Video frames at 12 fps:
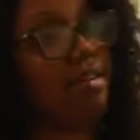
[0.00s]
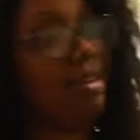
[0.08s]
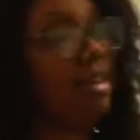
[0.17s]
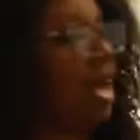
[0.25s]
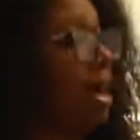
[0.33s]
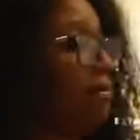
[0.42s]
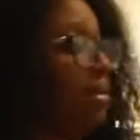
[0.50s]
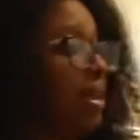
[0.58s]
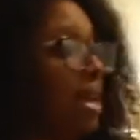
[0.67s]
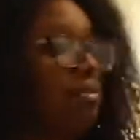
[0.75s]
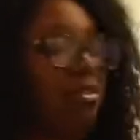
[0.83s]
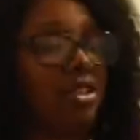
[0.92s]
Come
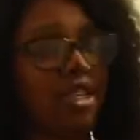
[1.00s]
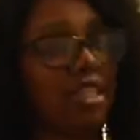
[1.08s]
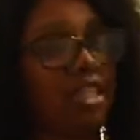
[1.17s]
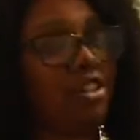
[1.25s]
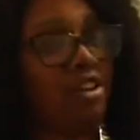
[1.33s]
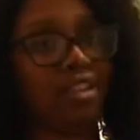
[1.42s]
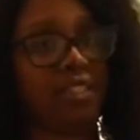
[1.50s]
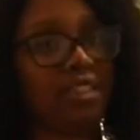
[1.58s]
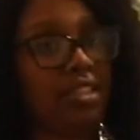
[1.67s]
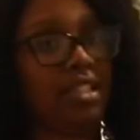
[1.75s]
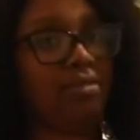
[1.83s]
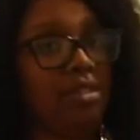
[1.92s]
look at the
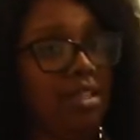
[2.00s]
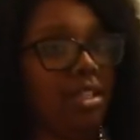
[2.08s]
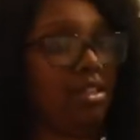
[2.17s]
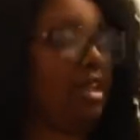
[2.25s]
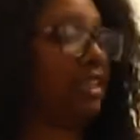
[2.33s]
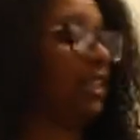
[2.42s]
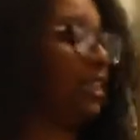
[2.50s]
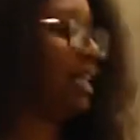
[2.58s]
closet. Come look at the closet.